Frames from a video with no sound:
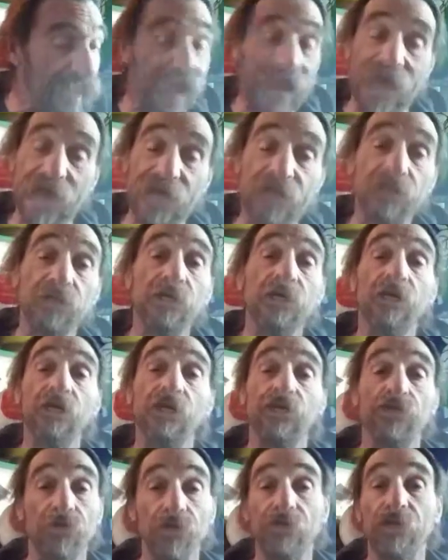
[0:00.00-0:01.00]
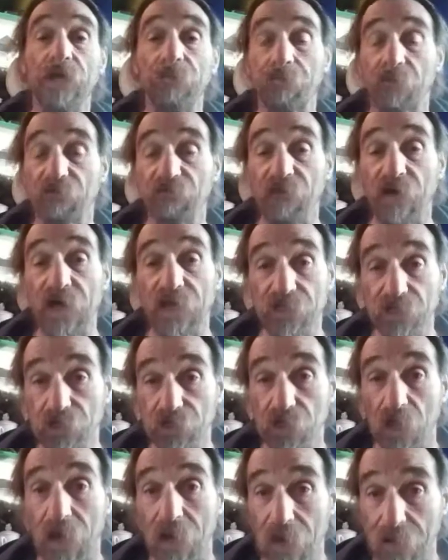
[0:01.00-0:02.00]
And do they provide
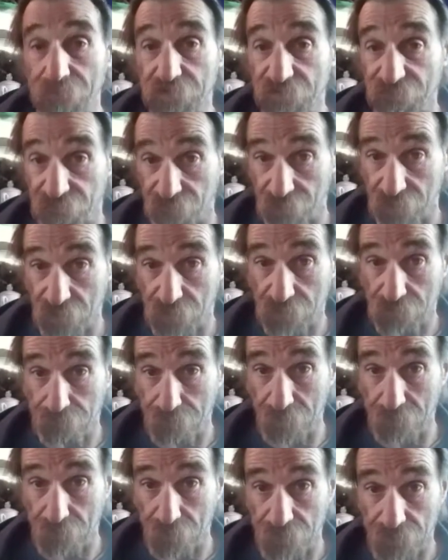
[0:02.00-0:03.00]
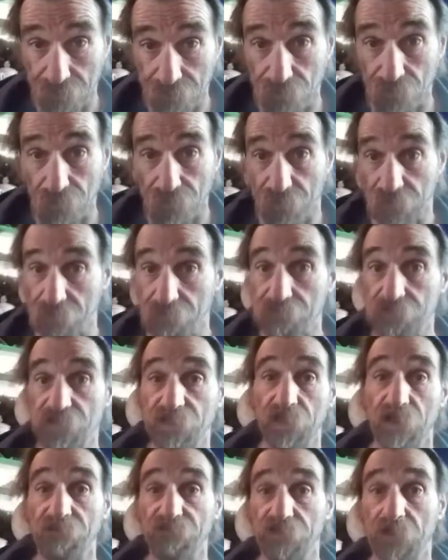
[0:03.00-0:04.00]
jobs for these people to pull
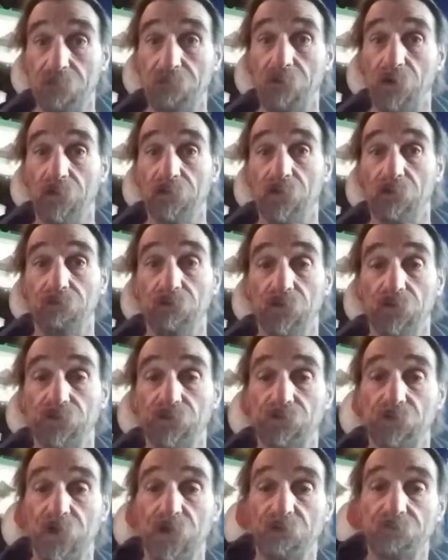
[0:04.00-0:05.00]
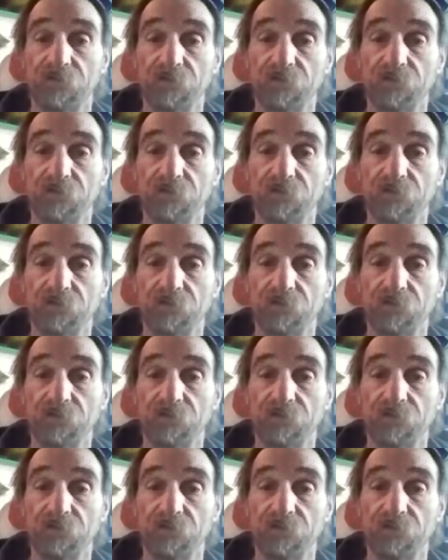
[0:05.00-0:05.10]
themselves up on their bootstraps?